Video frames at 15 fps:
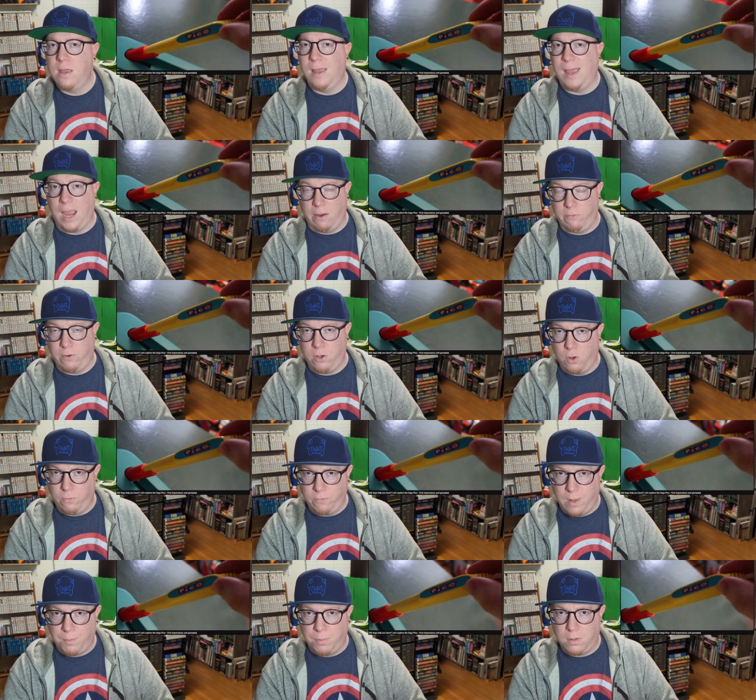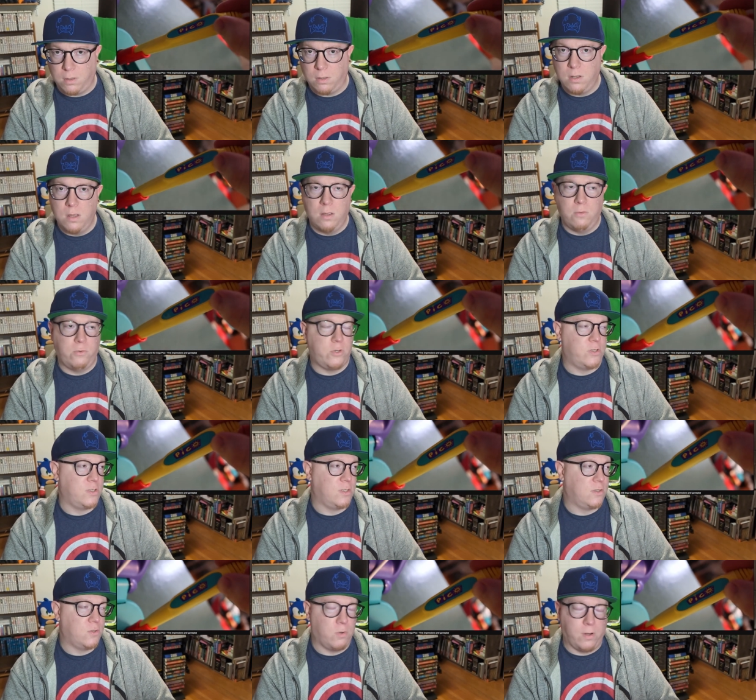every November, which is
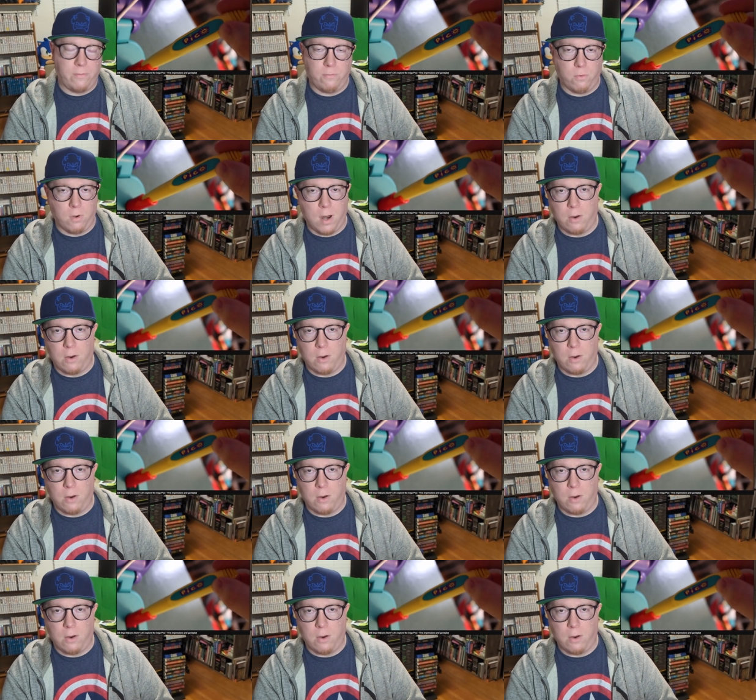a 24